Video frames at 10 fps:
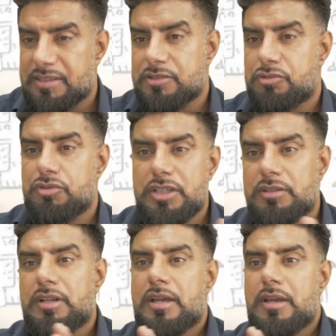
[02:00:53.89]
His
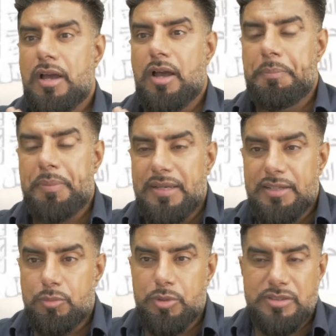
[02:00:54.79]
real
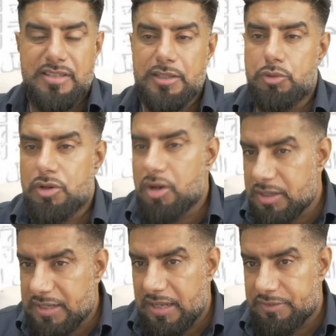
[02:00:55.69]
opinion was that you're not
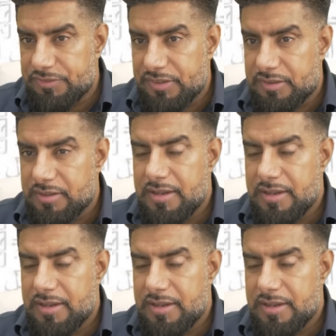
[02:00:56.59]
a kafir.